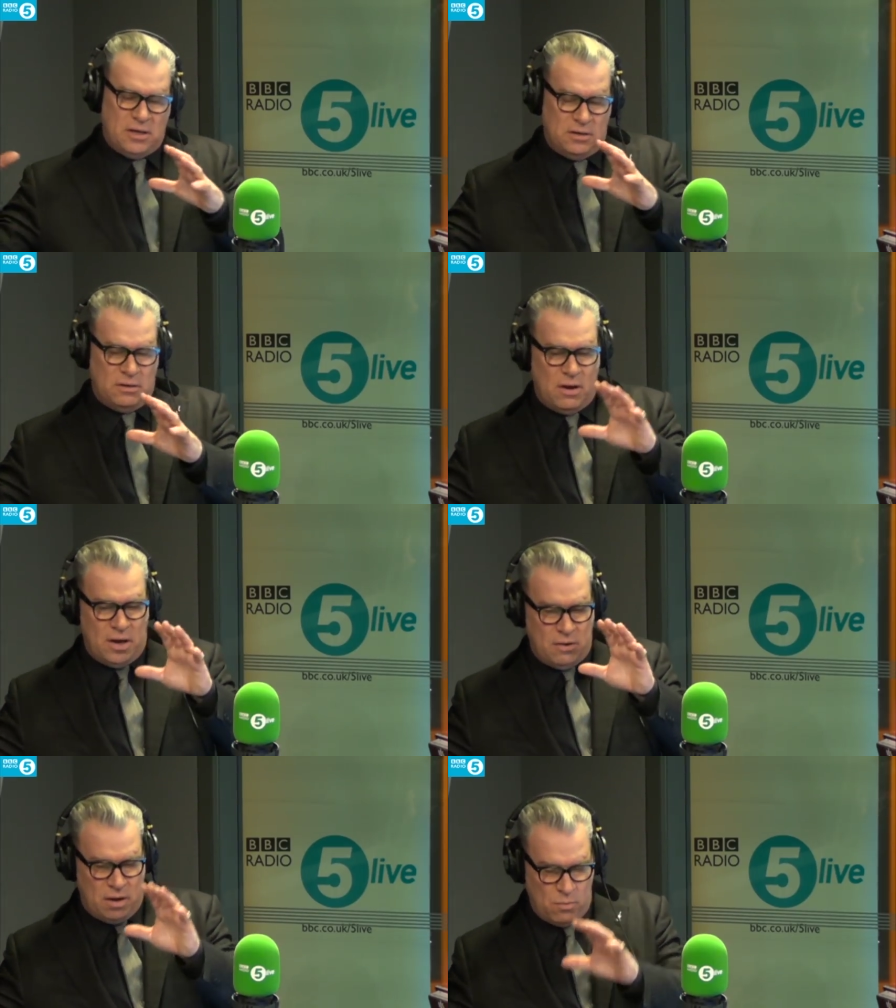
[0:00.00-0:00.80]
you know
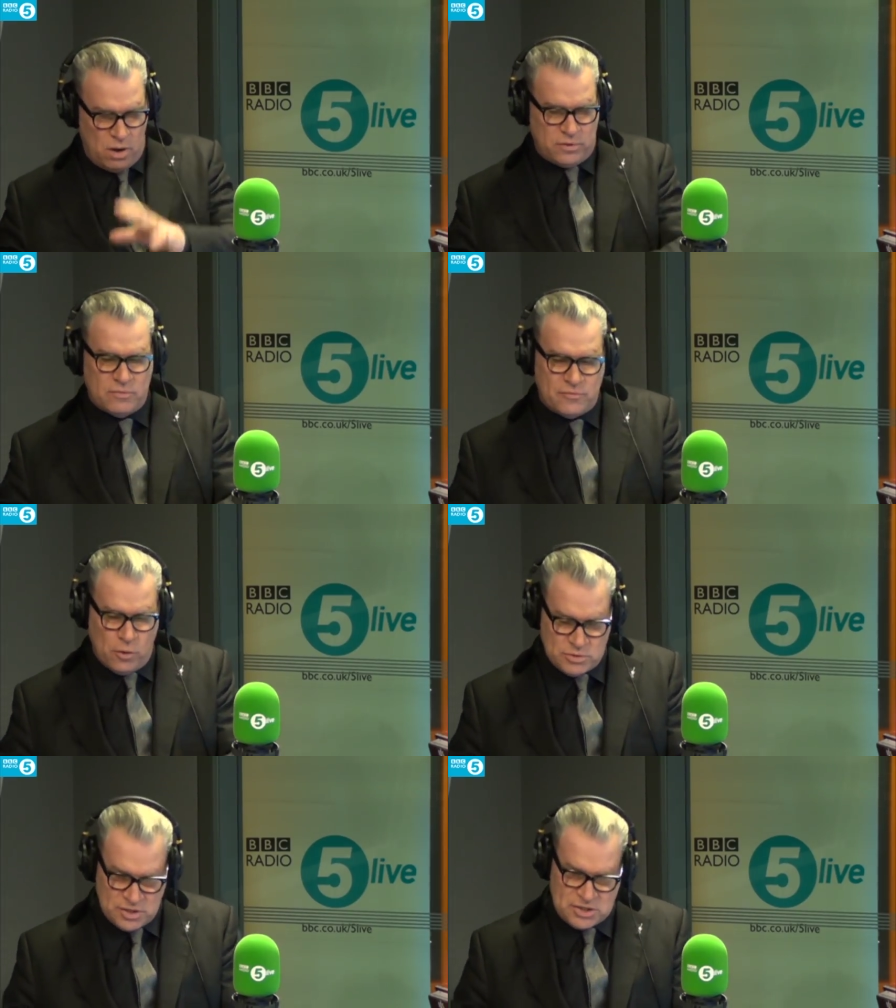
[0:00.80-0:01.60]
I, I won't
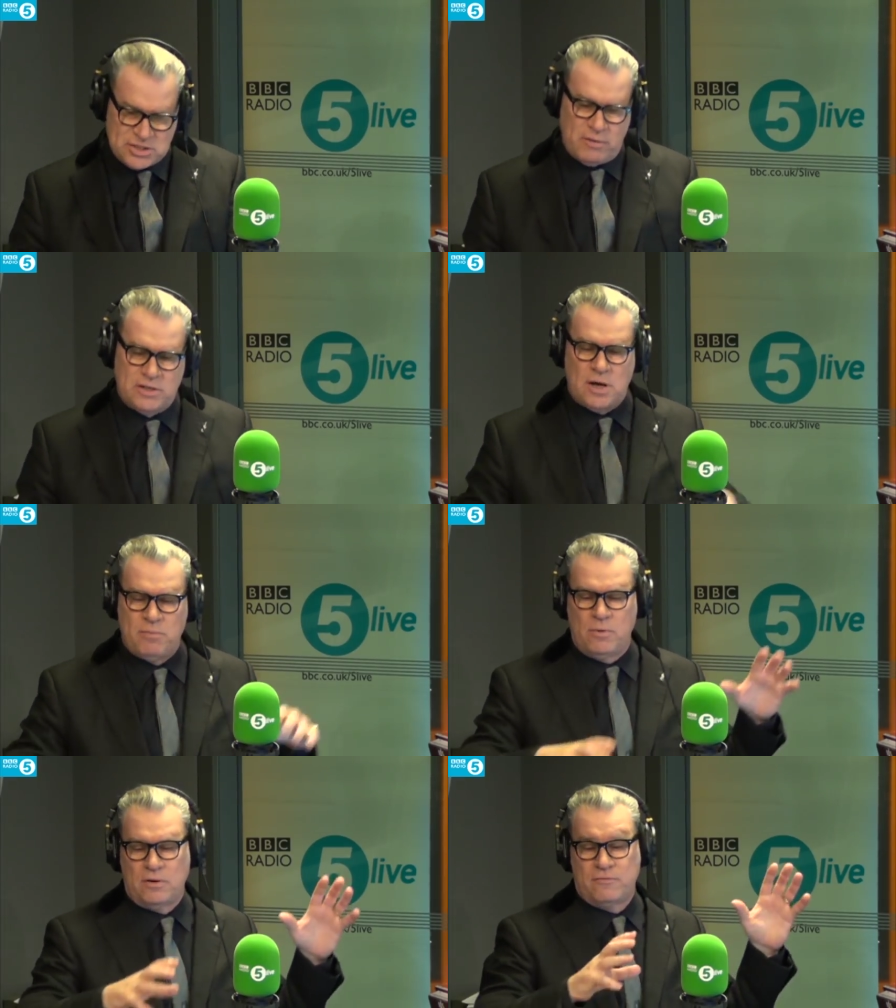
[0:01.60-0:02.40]
conform to this stereotype.
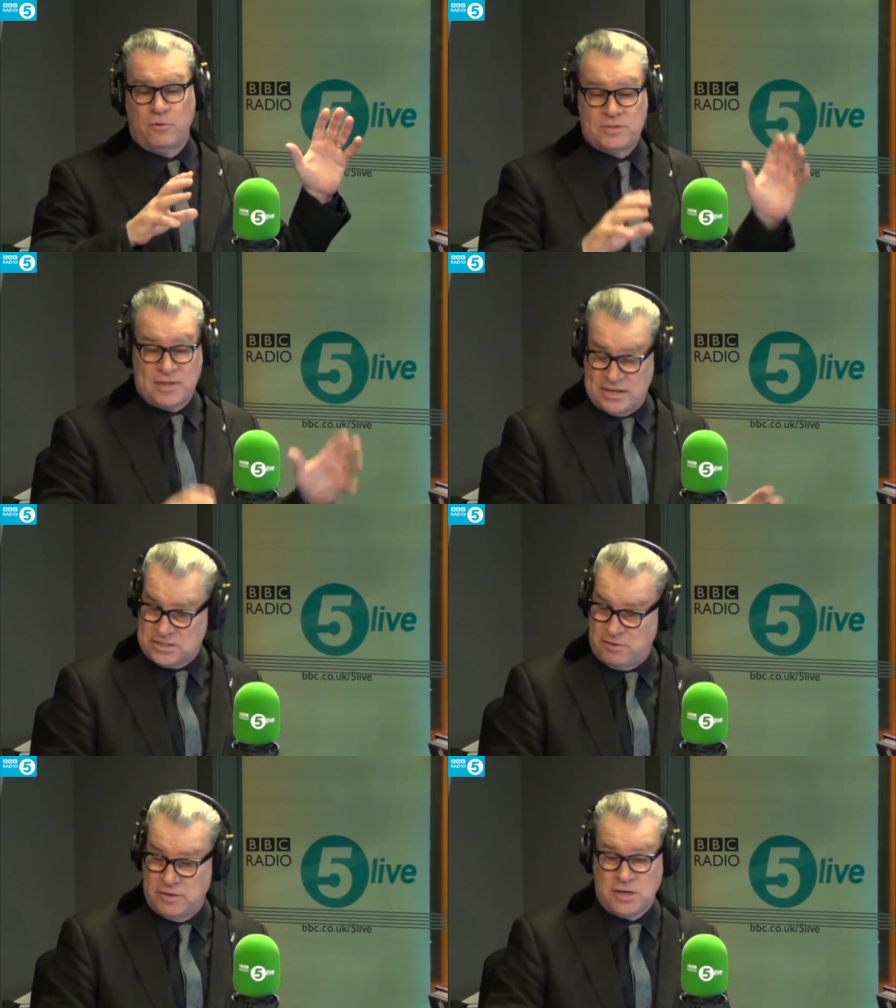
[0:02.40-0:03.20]
It won't conform to that
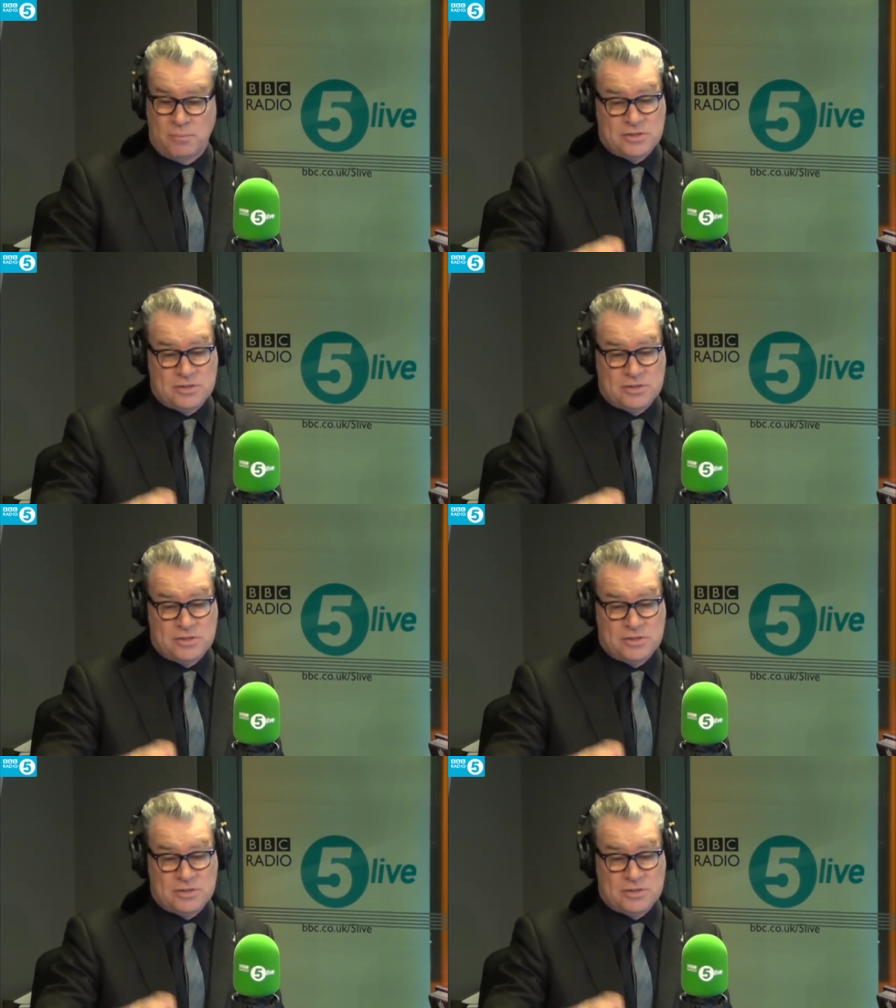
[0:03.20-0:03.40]
stereotype.